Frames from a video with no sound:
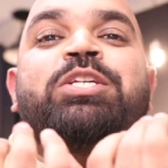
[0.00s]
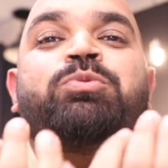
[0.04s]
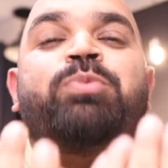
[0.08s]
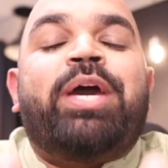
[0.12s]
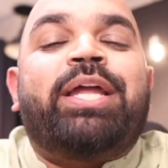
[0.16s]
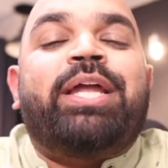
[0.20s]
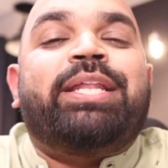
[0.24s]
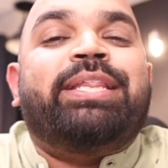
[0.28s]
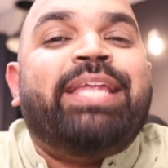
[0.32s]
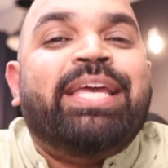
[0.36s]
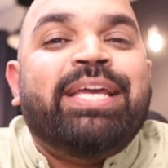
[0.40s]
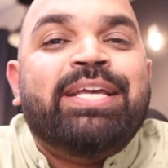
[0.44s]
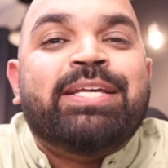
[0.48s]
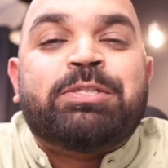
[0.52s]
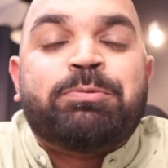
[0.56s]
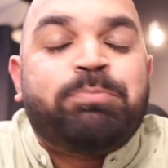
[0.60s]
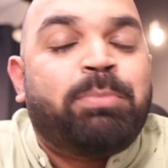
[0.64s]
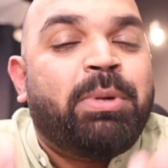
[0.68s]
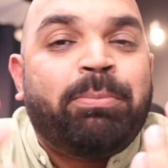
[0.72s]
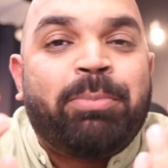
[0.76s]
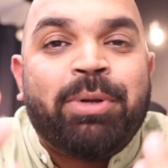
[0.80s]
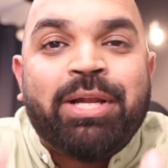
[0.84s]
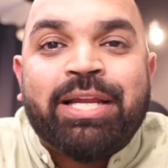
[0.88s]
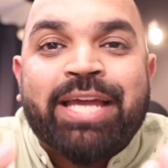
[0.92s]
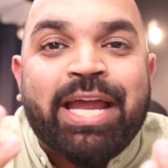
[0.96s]
where things
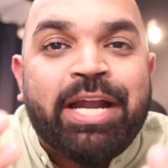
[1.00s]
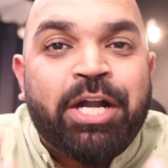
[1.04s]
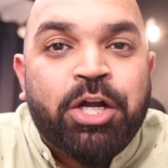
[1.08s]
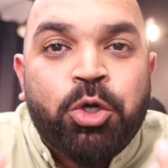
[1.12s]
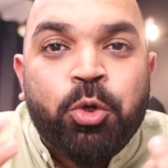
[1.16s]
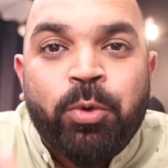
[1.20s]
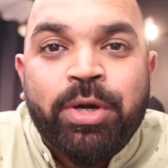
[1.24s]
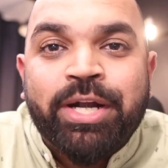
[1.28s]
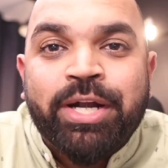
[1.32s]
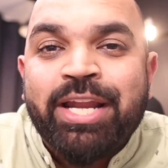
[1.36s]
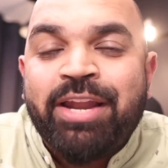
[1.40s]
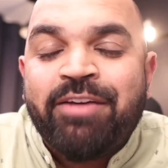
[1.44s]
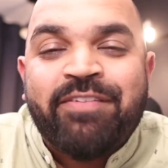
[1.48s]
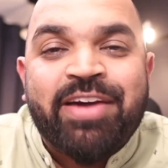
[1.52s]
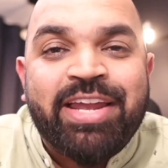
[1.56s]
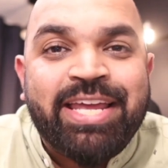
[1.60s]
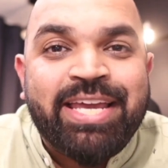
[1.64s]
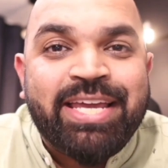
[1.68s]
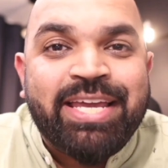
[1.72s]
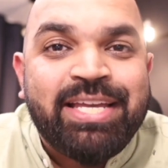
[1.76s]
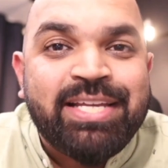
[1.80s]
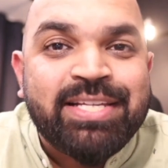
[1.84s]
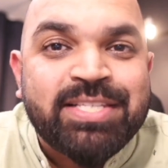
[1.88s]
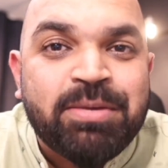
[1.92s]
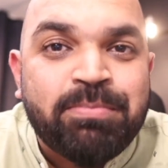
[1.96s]
people can do it in a very
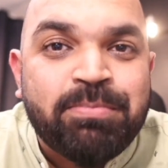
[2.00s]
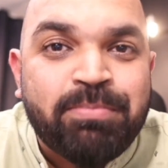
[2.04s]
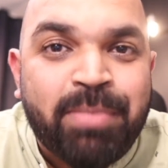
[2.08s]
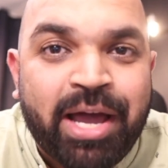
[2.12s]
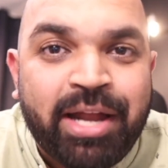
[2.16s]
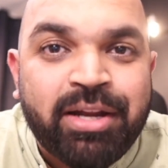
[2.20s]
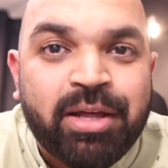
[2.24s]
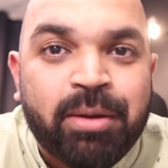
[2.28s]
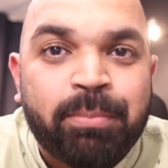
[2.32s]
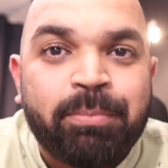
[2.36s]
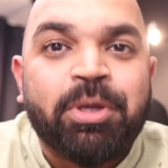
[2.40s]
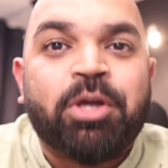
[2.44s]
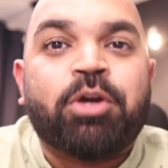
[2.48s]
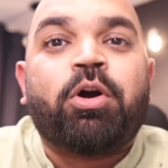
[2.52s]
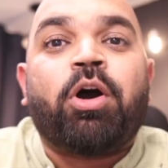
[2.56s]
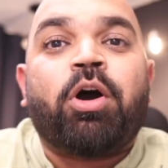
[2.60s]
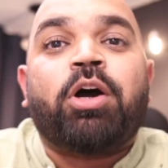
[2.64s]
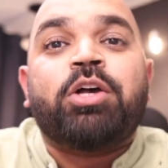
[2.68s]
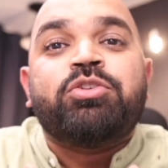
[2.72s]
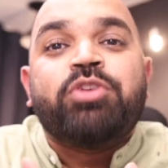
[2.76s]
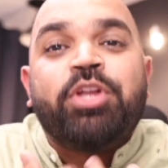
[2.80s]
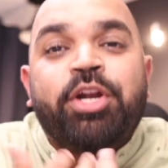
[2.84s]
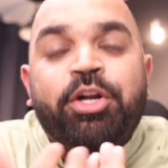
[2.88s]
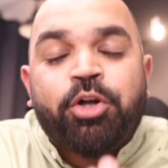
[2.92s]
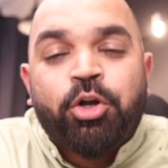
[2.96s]
easy manner.
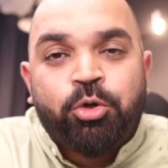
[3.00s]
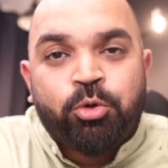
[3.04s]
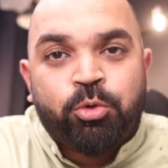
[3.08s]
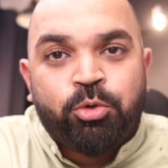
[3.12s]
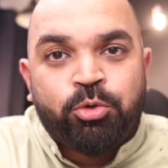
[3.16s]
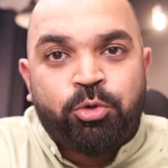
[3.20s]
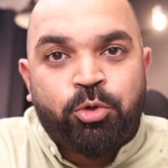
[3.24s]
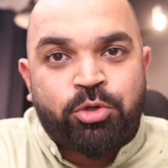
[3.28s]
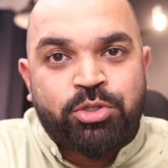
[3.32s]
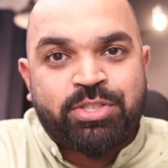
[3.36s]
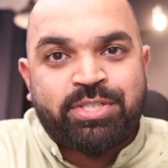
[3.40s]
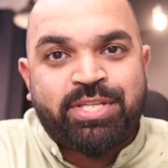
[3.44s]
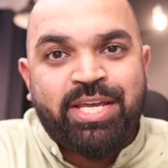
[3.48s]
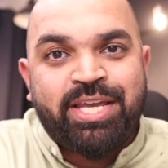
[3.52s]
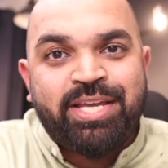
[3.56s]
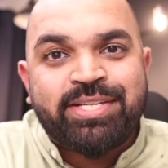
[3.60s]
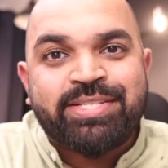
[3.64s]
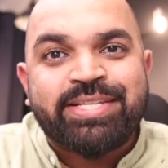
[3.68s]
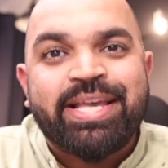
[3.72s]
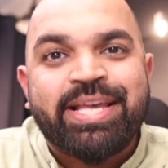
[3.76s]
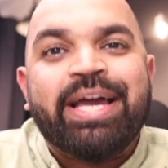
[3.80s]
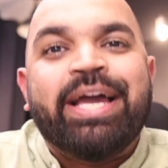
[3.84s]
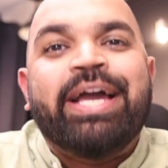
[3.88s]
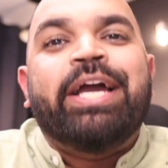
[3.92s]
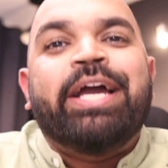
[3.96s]
Because you need to do those things,
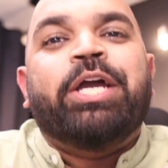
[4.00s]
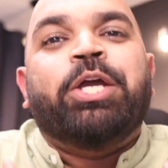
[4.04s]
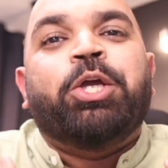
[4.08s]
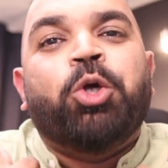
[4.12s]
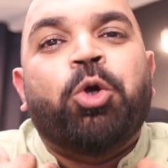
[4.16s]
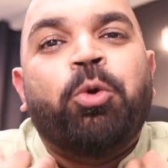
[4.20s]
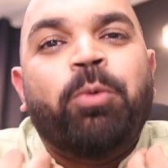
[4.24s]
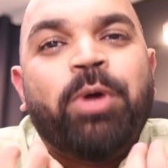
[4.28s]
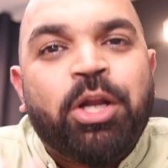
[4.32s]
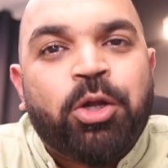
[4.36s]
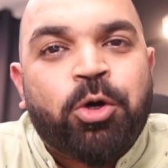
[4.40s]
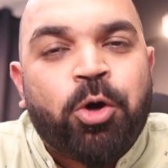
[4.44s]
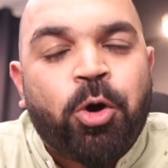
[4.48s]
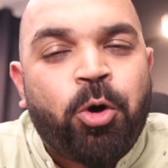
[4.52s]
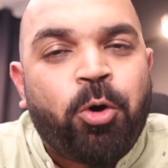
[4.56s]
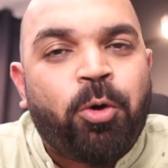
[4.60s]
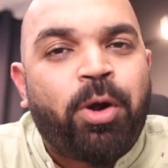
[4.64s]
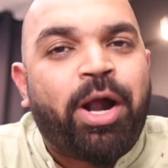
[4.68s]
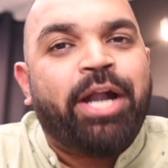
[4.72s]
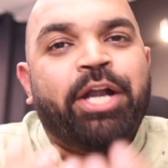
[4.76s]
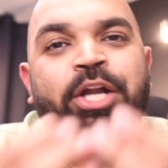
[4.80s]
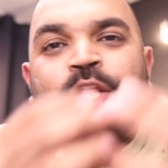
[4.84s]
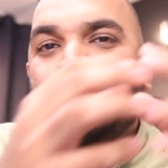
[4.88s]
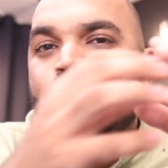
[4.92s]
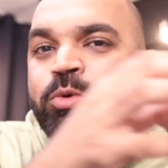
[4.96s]
you will go
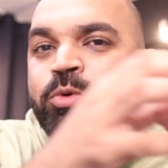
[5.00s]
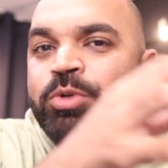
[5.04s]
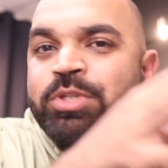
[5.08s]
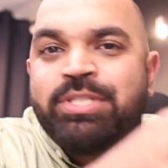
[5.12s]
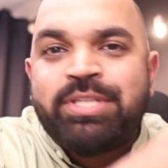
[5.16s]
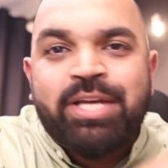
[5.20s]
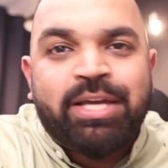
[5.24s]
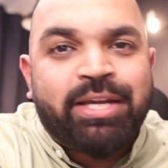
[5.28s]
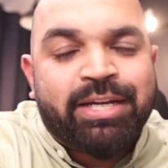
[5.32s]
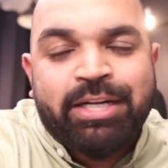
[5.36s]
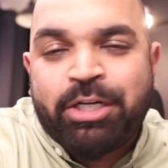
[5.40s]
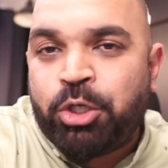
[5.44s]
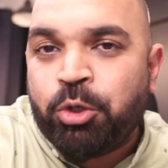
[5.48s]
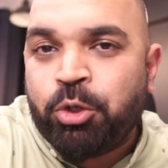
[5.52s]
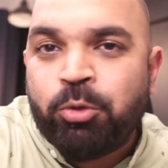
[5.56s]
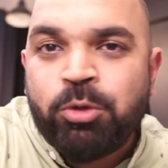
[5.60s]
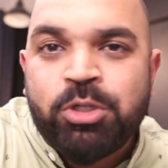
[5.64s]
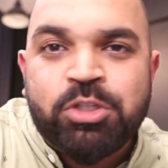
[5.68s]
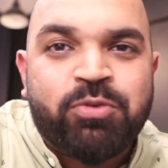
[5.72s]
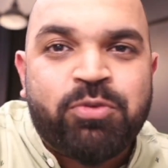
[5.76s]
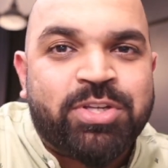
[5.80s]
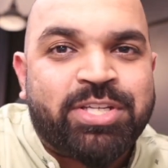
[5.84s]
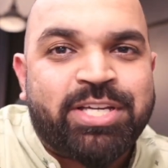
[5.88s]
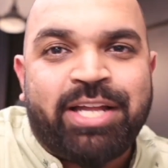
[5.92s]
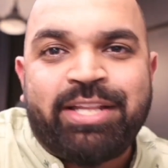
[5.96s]
and use the tools
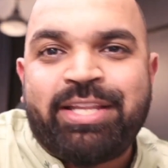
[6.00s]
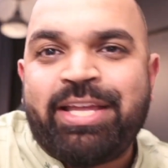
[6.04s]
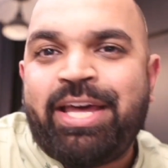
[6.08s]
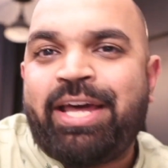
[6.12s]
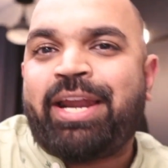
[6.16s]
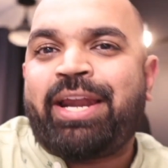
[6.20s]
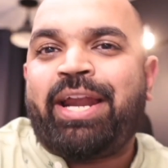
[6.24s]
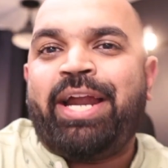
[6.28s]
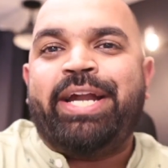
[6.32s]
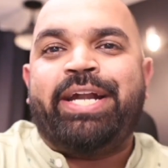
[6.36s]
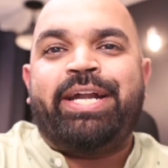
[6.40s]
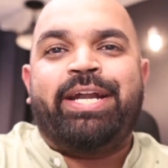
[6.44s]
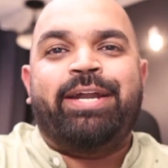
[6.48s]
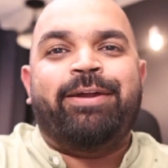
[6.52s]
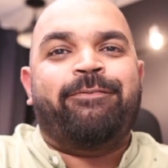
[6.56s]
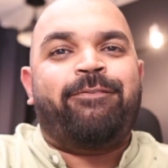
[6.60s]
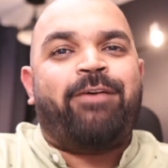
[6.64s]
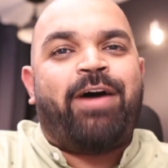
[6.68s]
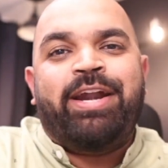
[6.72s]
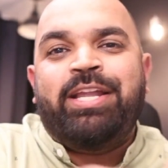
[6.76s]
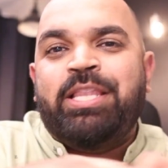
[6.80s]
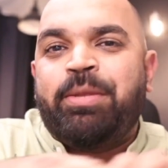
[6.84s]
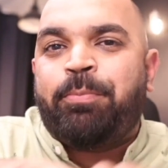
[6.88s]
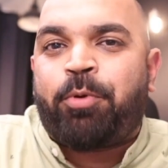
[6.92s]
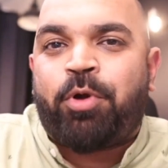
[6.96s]
which are there right now
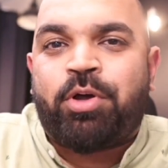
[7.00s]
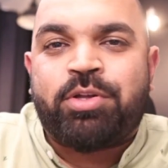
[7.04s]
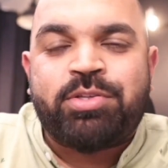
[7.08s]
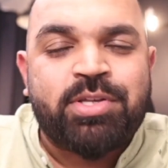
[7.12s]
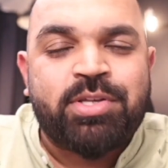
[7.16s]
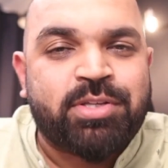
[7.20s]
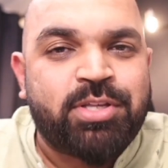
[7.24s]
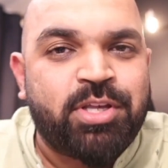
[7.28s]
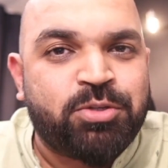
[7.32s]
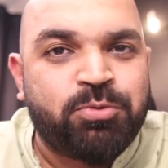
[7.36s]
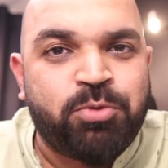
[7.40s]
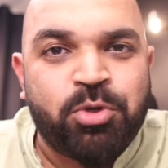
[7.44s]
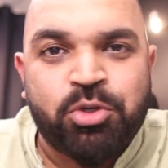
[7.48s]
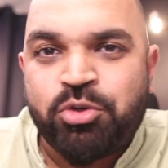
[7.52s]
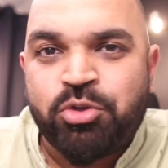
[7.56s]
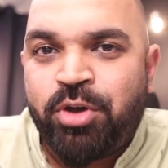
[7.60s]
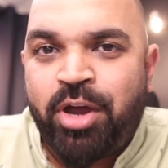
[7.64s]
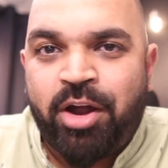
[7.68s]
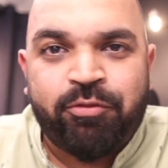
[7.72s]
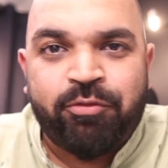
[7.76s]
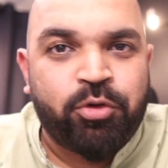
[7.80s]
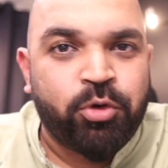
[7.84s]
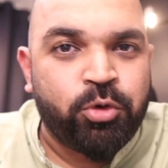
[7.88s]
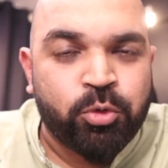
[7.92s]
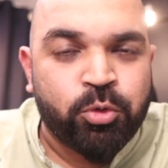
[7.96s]
and the processes which you
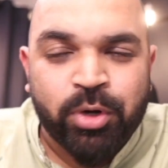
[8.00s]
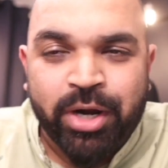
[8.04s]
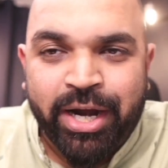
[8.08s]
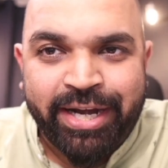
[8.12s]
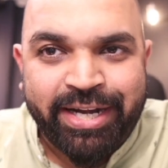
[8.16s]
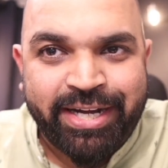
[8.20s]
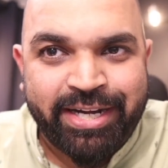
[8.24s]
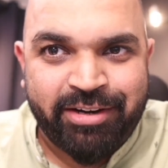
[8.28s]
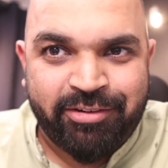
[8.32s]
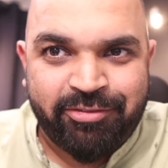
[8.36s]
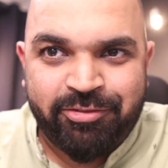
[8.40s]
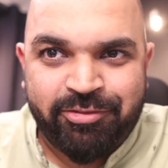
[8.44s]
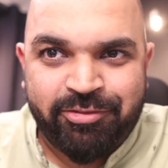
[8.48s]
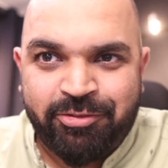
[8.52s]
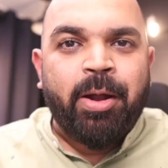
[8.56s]
have to do right now.